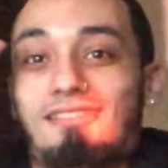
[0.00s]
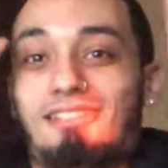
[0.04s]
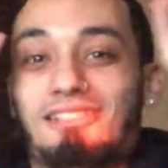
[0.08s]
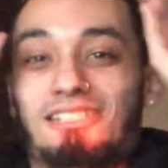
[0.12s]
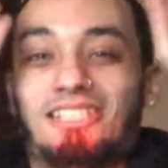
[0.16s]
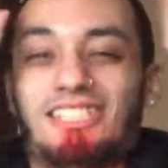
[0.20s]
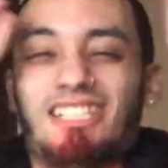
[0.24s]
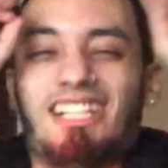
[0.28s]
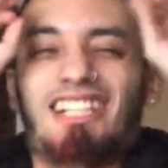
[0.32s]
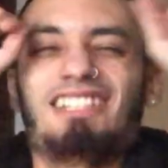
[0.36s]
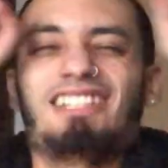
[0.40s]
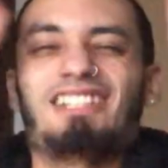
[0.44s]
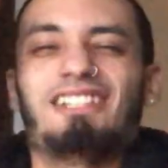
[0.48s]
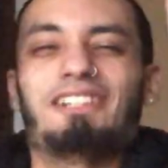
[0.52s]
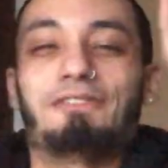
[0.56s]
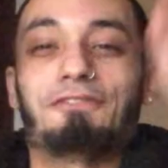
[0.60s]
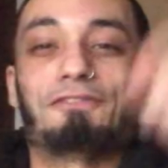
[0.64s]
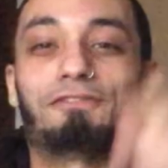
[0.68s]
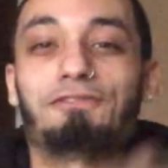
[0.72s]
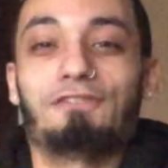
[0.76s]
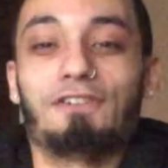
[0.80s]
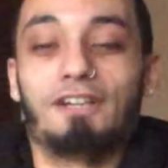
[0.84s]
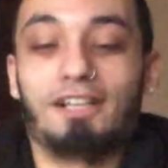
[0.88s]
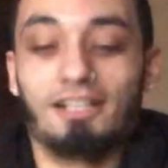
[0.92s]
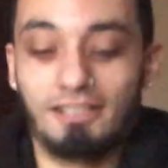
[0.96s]
Shut the
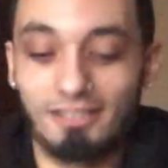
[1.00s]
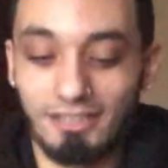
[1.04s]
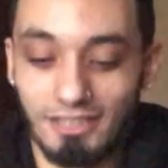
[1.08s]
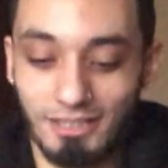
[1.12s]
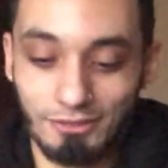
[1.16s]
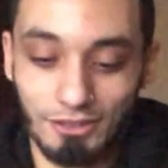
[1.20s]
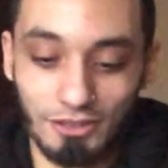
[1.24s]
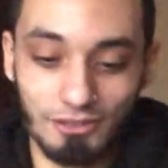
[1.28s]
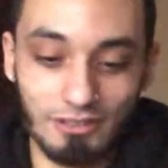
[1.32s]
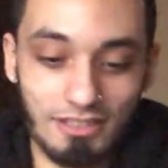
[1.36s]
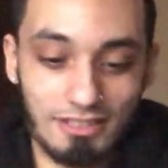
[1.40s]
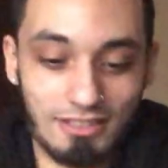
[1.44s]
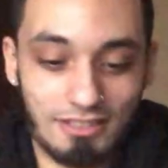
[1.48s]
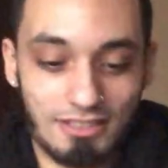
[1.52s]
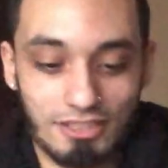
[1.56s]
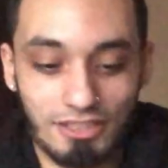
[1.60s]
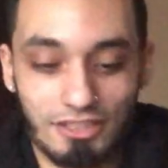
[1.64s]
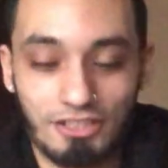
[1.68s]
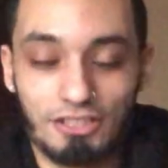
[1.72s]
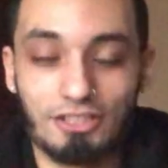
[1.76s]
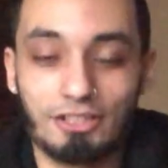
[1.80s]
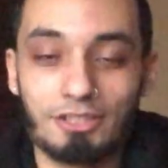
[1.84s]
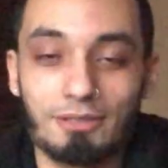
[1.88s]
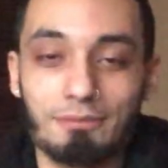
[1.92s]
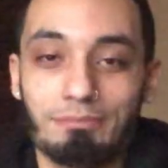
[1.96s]
fuck up, you
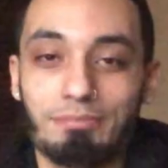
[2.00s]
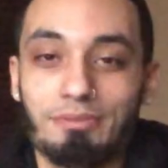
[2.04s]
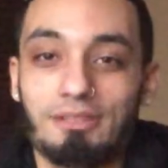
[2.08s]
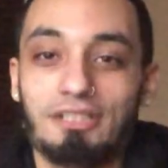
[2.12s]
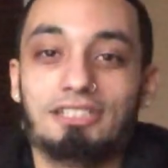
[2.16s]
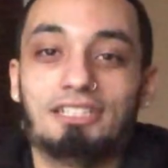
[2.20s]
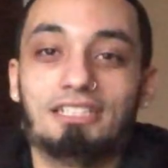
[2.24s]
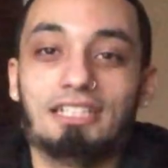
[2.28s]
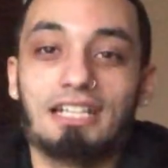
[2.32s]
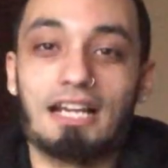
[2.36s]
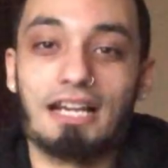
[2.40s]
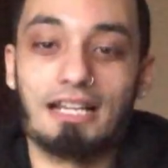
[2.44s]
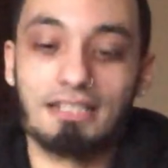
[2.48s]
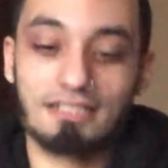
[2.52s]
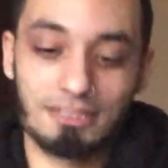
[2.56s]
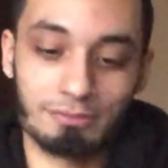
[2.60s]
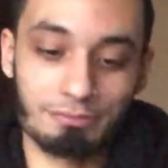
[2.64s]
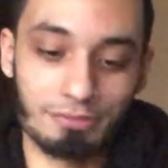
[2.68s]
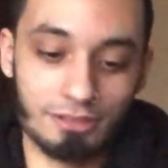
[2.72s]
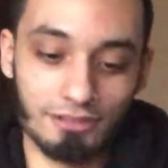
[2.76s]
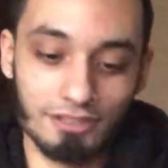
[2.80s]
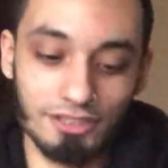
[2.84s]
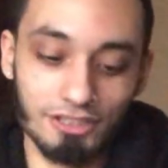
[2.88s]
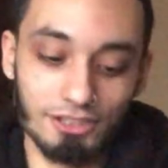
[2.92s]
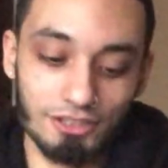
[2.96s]
insecure bitch ass
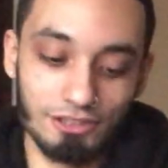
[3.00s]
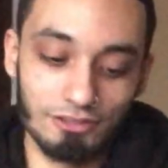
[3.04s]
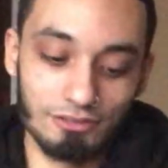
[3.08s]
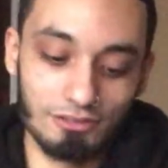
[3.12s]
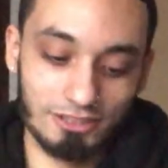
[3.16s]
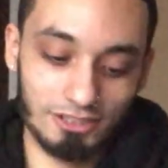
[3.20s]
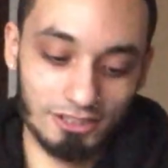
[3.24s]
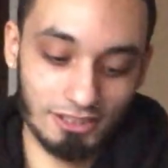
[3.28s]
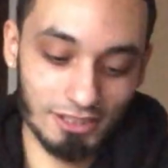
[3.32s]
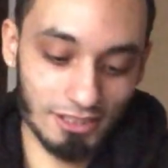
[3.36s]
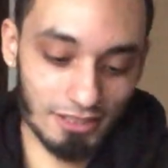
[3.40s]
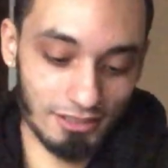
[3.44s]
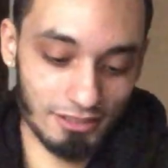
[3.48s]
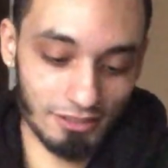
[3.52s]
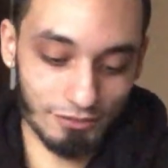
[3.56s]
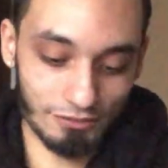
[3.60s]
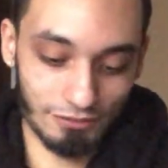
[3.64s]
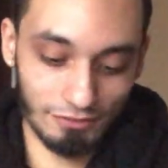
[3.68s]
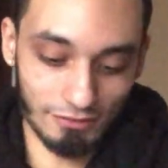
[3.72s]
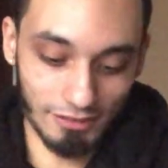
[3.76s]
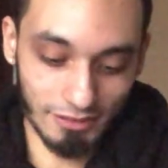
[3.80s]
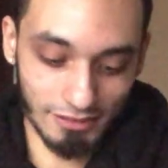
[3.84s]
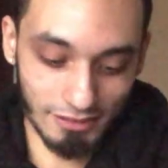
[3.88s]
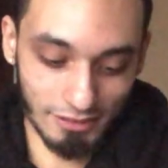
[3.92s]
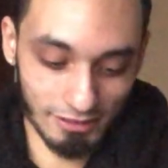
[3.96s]
spirit, you. Shut the
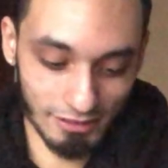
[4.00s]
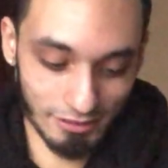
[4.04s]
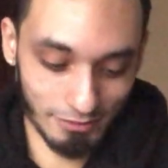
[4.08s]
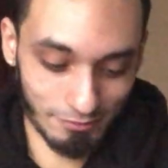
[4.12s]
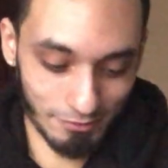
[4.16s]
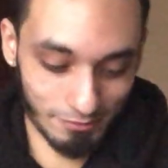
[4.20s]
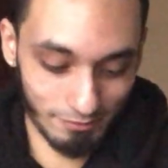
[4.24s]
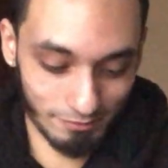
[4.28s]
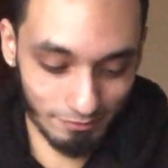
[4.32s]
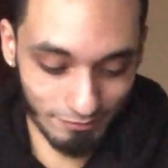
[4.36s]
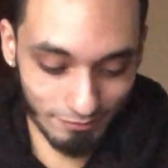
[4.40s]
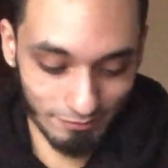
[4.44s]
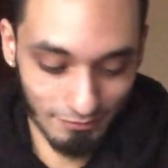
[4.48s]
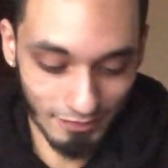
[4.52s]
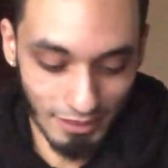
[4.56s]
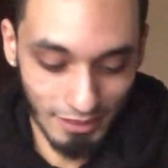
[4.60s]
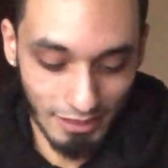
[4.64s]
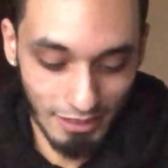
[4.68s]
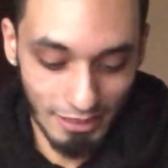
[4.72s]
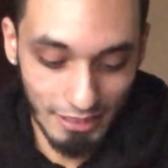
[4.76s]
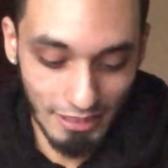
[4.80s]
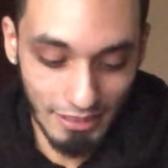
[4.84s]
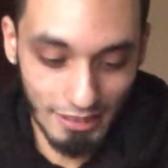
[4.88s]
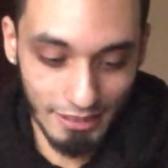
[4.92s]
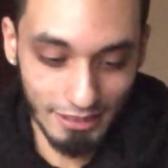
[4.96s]
fuck up.
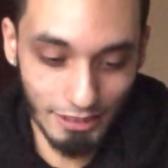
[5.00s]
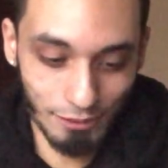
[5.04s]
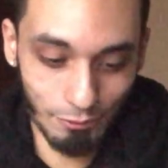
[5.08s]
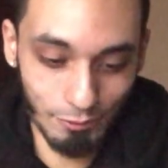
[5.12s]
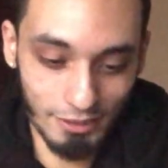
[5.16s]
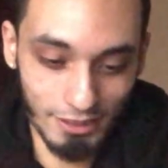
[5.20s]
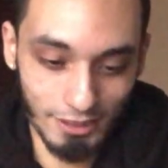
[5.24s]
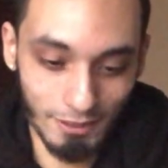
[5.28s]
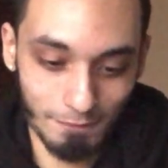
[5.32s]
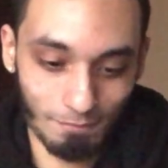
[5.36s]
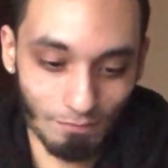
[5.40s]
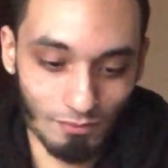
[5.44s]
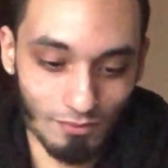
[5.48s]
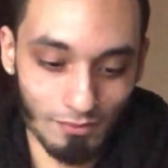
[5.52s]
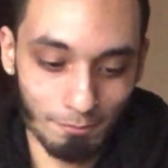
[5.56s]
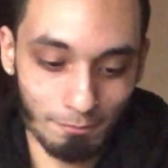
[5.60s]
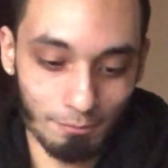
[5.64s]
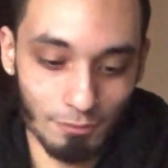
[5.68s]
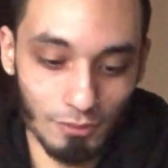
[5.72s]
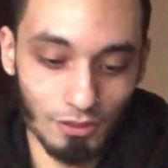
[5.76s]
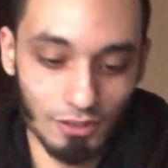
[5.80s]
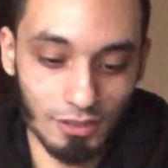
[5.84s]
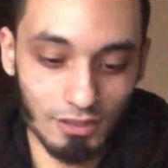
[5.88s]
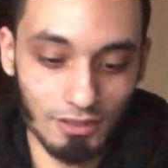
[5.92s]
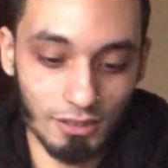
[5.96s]
Anyway,
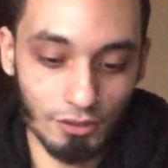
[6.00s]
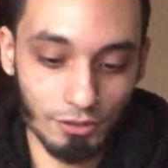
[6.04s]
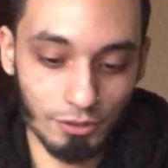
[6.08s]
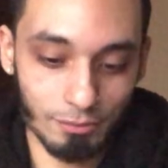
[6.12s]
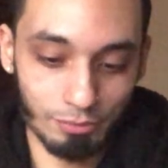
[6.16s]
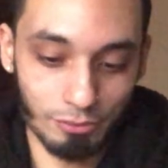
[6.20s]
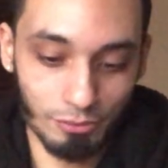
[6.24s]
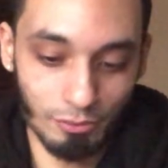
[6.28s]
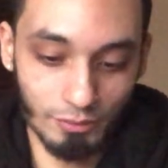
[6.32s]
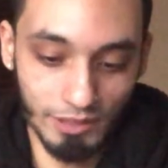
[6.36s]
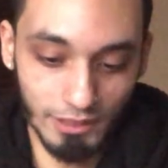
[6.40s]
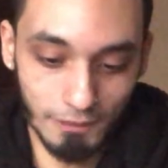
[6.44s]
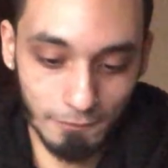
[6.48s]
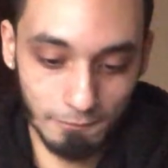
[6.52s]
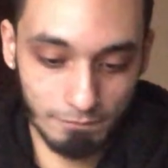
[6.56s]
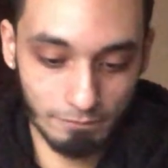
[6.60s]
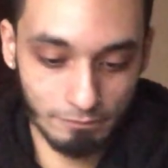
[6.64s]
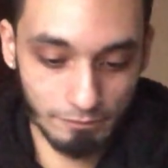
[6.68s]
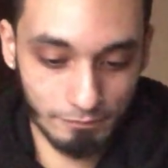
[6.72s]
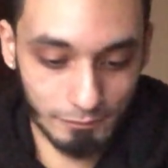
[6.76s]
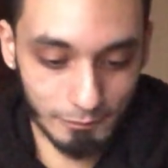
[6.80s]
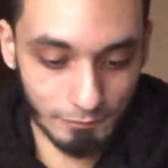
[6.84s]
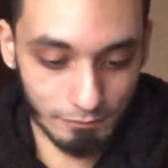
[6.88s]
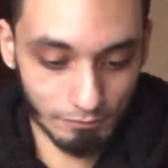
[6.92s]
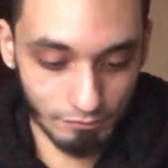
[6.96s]
another point.
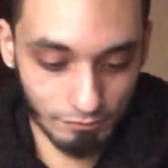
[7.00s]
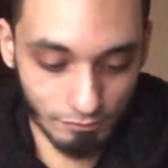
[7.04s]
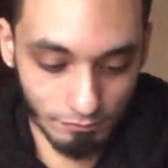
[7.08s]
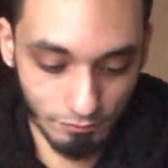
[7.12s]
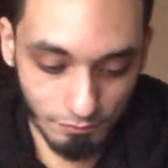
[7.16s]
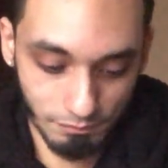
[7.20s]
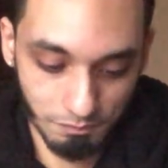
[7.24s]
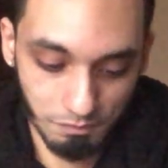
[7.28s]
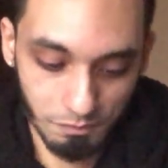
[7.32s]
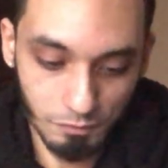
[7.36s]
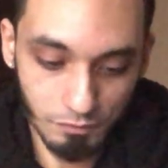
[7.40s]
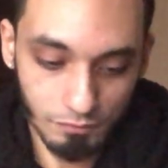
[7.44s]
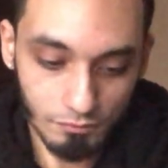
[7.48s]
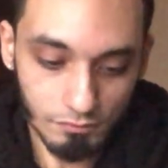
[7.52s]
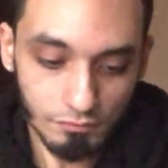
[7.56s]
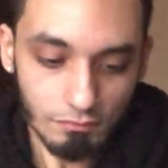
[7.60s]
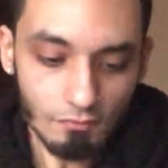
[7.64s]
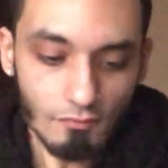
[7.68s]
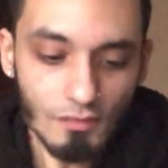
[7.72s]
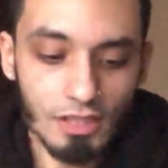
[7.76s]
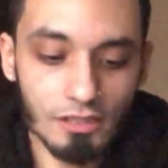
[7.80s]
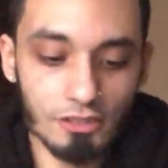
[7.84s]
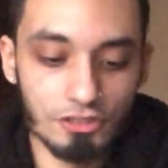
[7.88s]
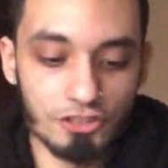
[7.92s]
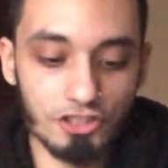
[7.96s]

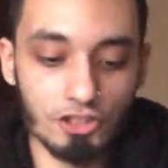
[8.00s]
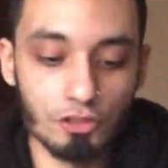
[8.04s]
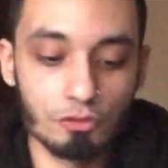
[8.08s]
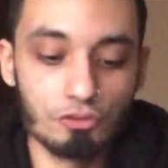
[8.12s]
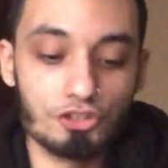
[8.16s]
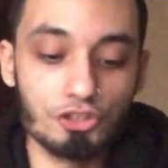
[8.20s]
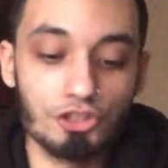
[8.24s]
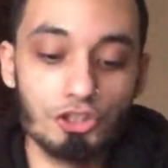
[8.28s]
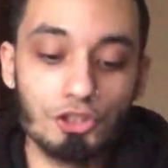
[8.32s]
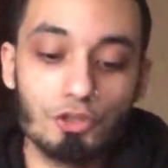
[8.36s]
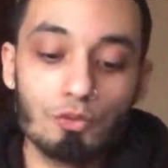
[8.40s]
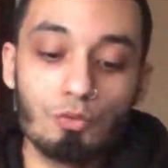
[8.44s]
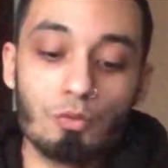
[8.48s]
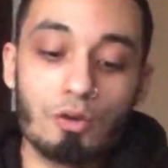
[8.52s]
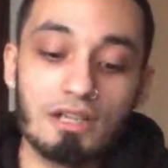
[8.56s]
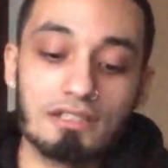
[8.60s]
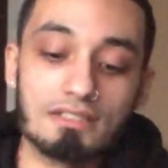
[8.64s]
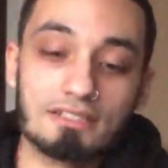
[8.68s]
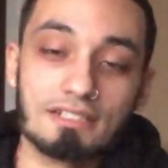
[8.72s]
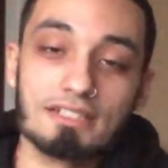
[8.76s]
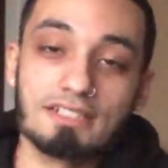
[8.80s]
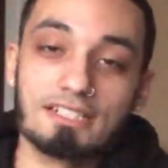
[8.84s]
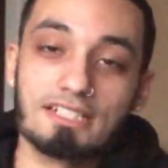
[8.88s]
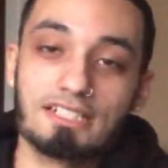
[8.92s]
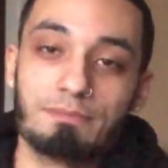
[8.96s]
So do you
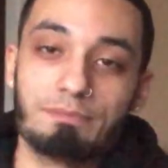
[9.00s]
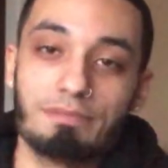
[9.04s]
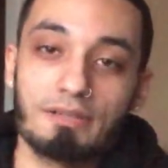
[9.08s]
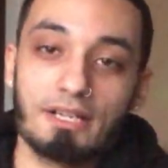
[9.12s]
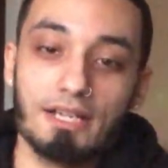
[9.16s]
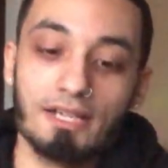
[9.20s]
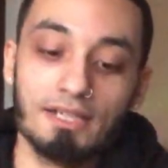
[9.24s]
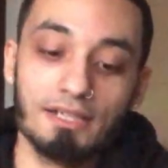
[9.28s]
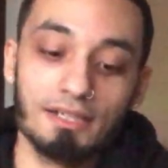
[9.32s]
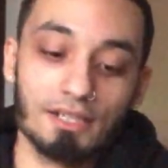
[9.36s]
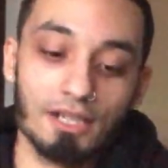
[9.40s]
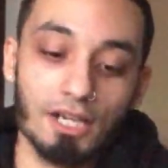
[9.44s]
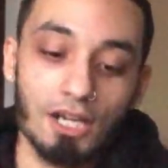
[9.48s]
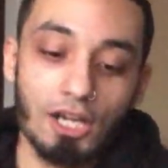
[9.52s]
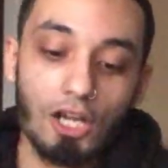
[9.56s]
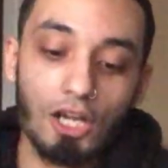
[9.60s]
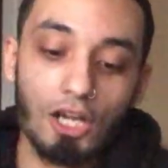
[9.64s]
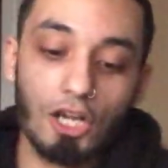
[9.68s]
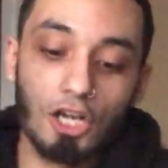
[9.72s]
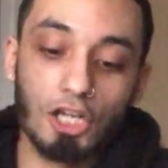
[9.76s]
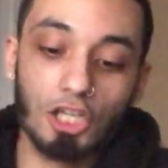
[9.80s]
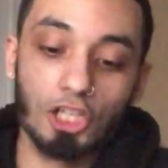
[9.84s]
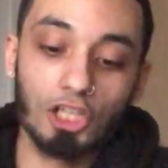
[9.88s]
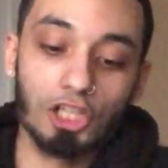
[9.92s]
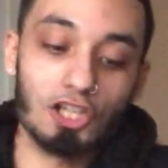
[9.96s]
want to spend
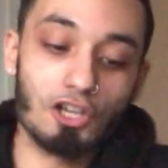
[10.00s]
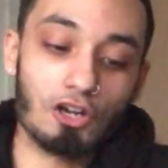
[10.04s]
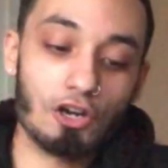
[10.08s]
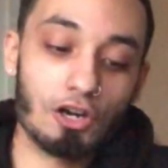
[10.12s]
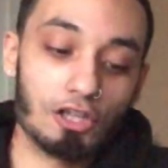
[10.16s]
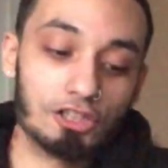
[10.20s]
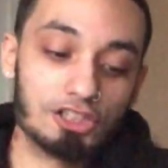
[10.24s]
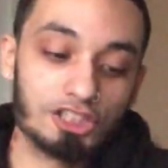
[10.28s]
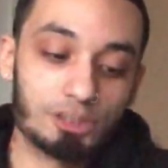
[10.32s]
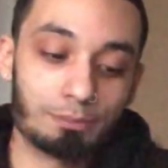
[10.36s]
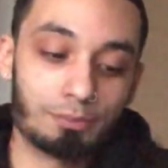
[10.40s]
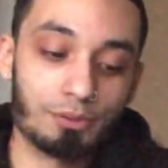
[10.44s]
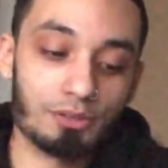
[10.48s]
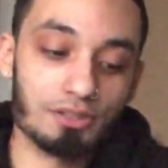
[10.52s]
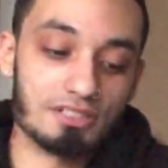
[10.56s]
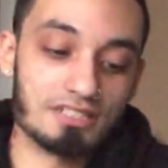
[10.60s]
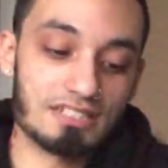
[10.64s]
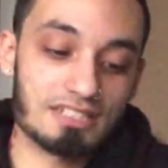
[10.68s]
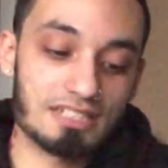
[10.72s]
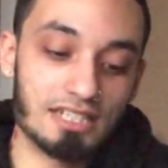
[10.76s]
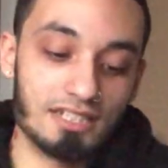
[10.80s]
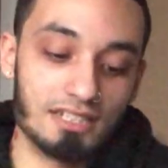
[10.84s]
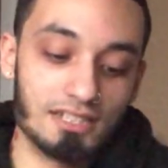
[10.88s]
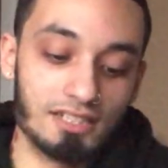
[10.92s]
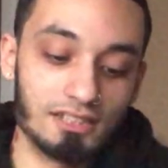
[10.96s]
a large
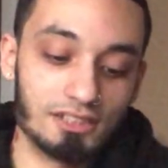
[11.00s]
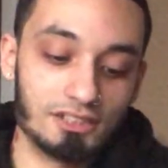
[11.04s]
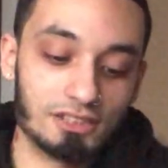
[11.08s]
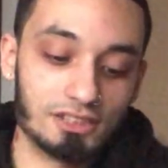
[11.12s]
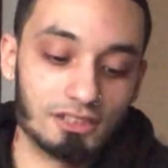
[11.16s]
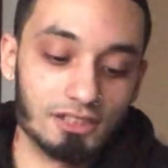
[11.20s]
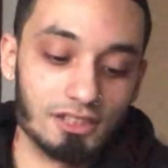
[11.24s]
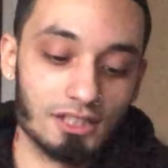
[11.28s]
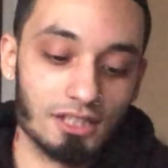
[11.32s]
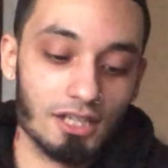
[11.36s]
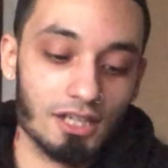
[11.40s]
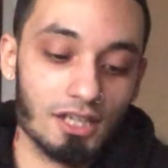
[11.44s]
percentage